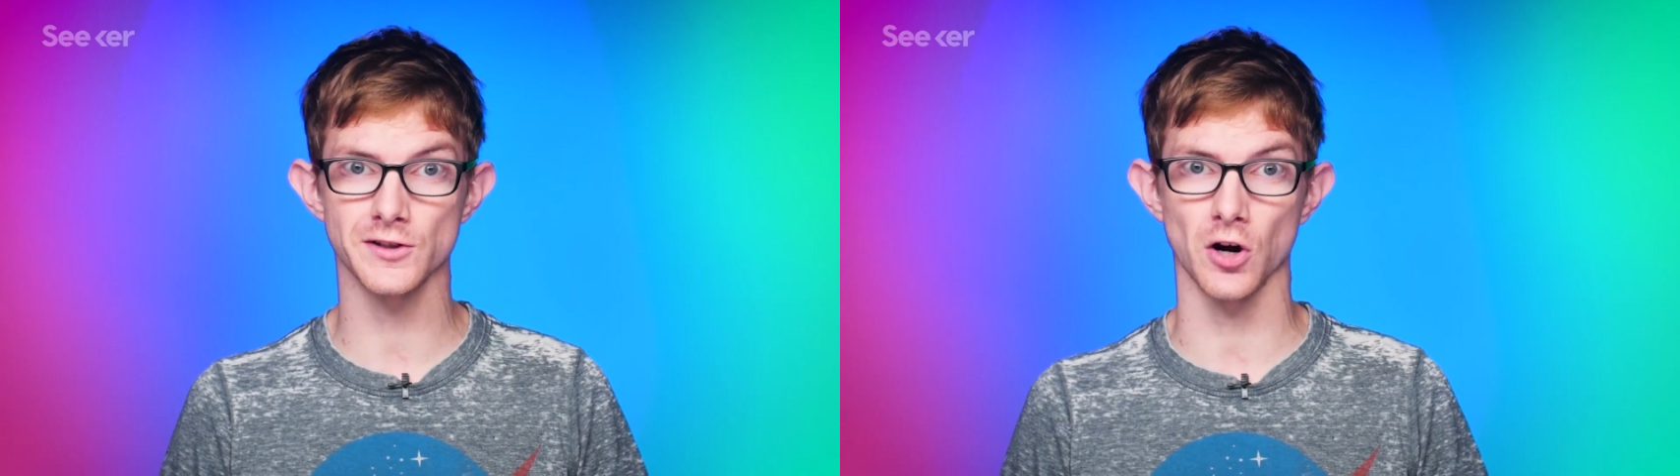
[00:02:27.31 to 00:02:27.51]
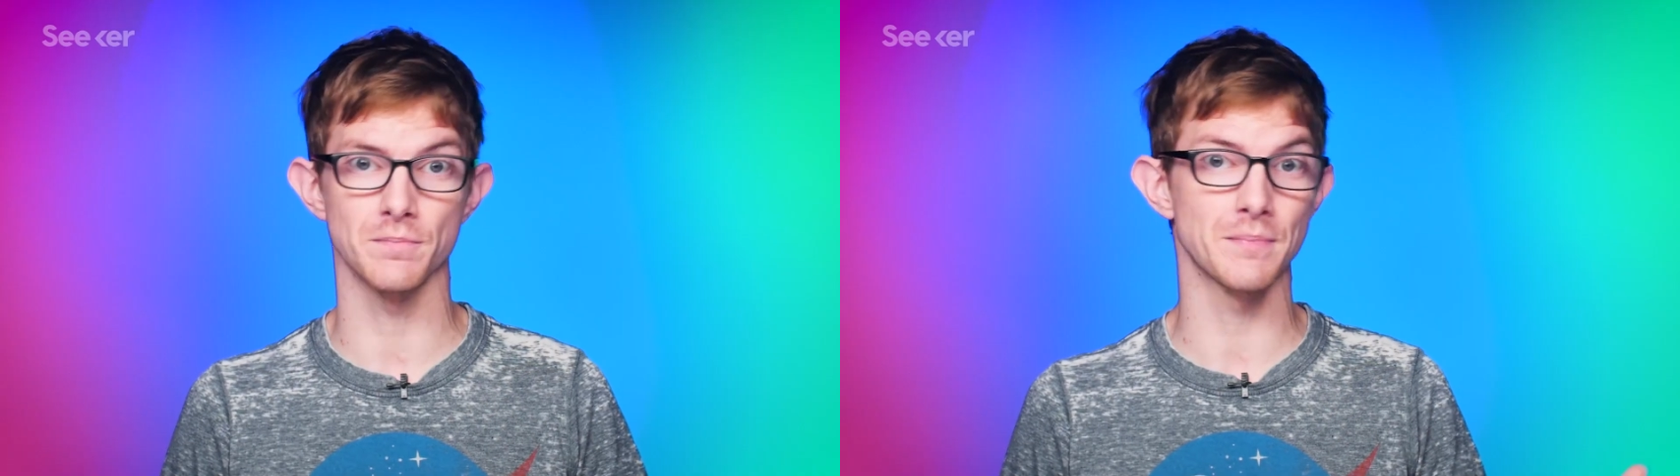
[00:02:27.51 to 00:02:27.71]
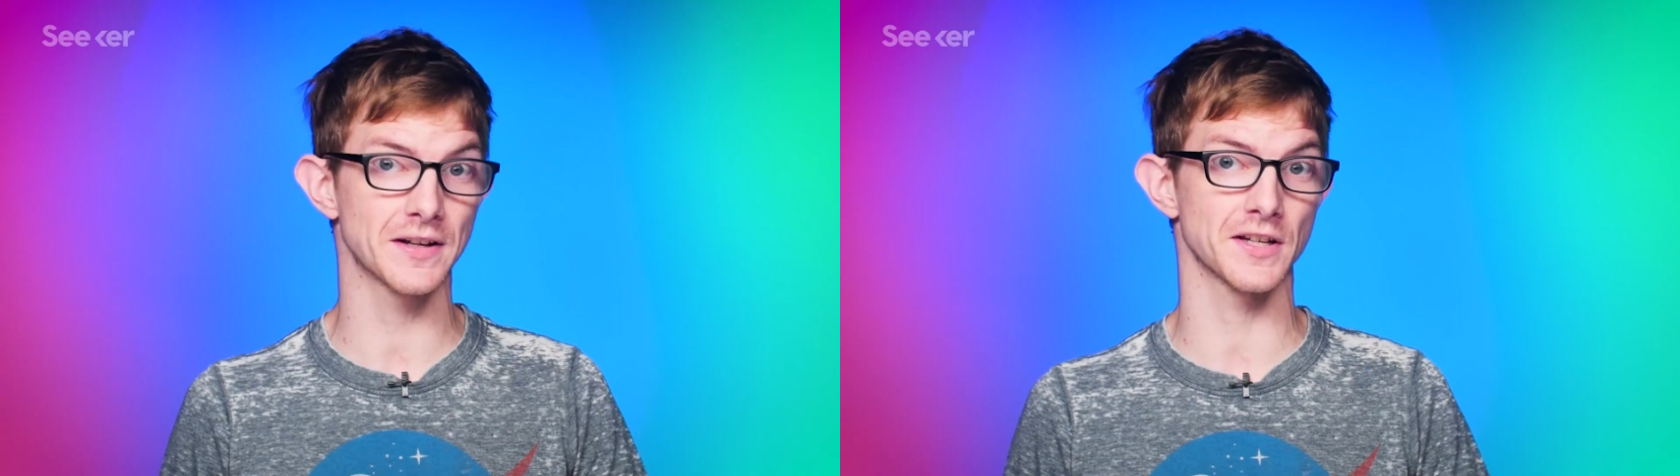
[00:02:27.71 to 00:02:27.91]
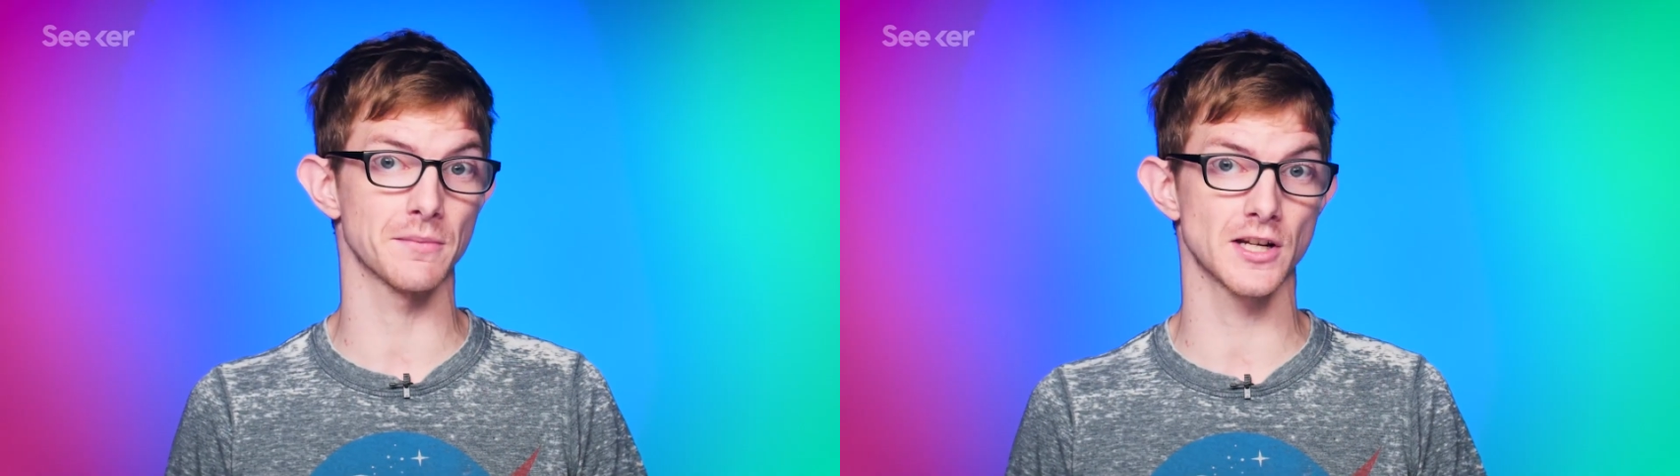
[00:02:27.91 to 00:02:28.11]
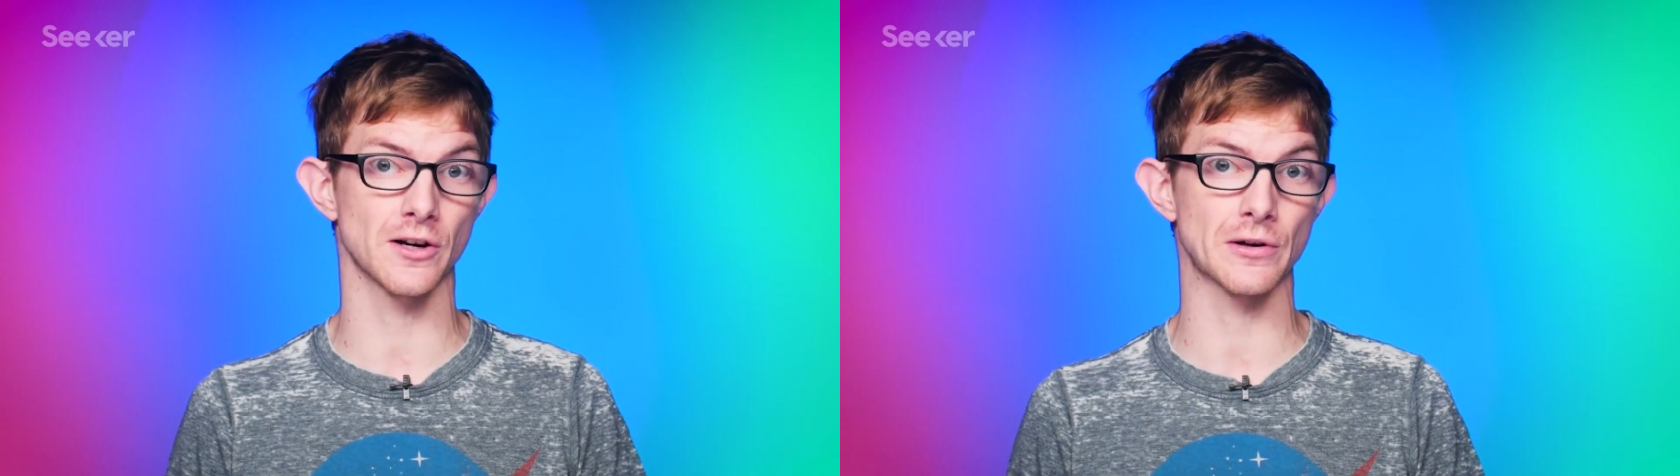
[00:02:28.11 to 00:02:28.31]
start mixing
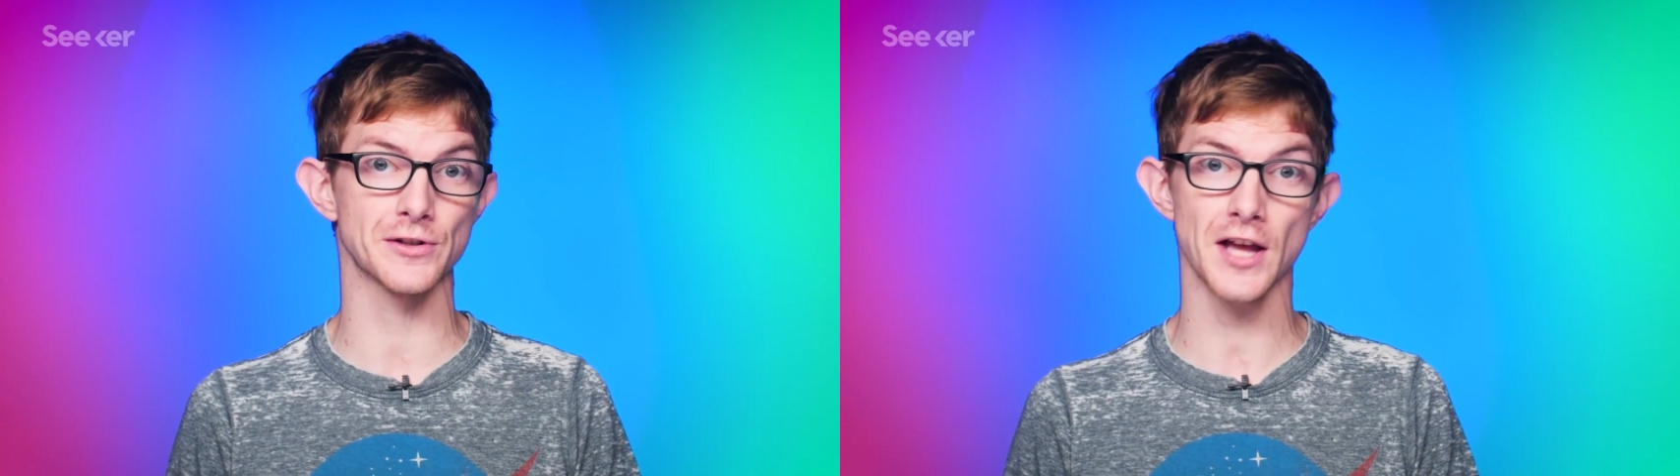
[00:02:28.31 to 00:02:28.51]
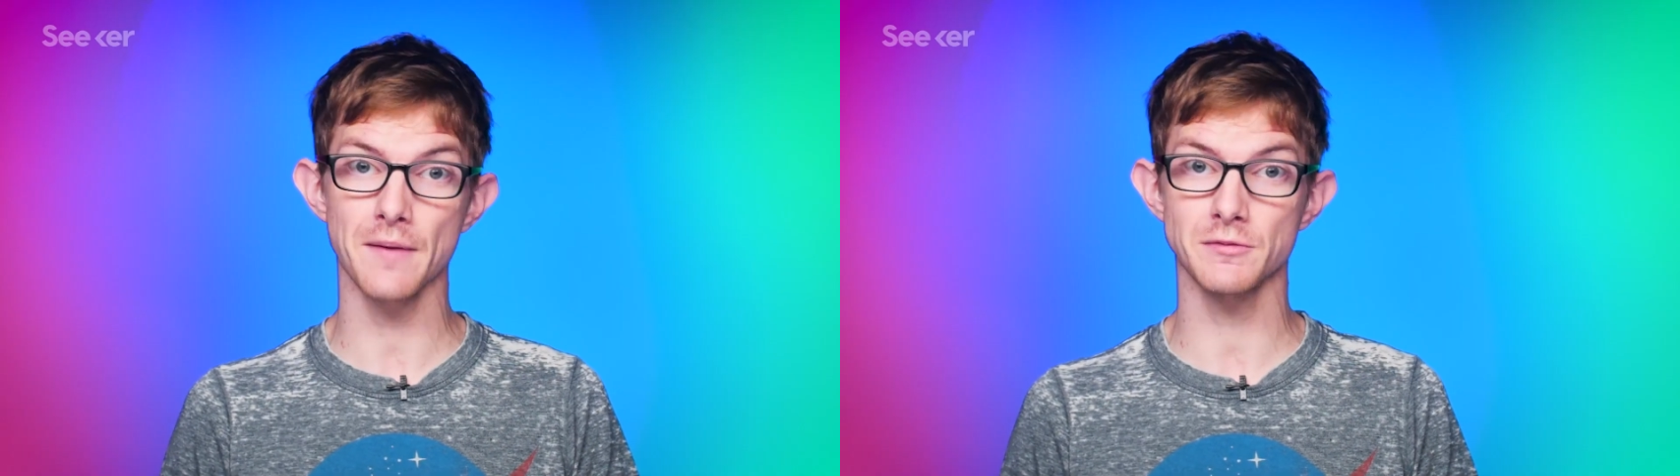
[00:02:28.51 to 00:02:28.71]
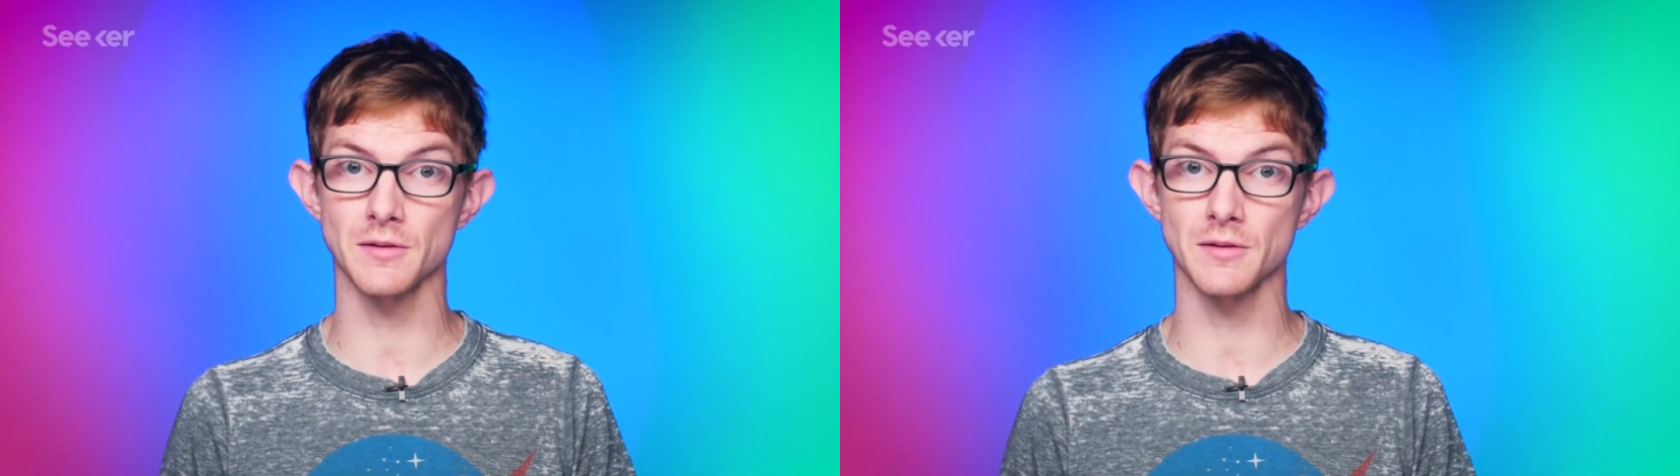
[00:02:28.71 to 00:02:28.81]
materials up